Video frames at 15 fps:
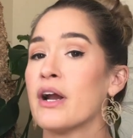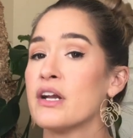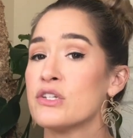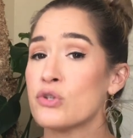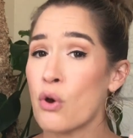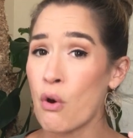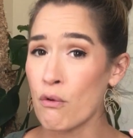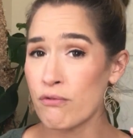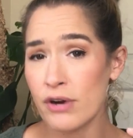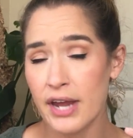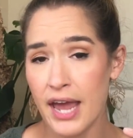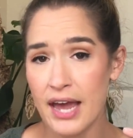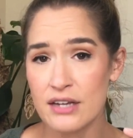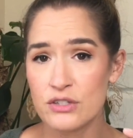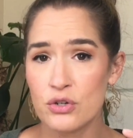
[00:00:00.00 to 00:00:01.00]
where it is
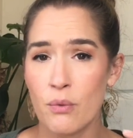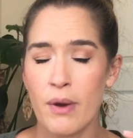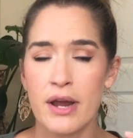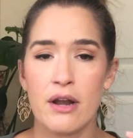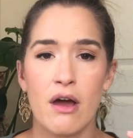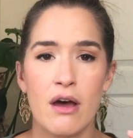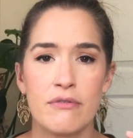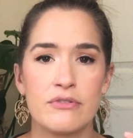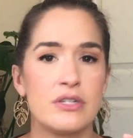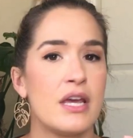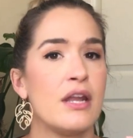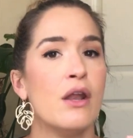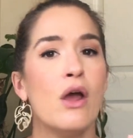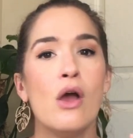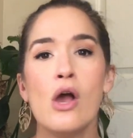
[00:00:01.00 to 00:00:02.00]
overcast quite
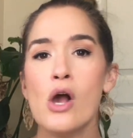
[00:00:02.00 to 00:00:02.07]
often,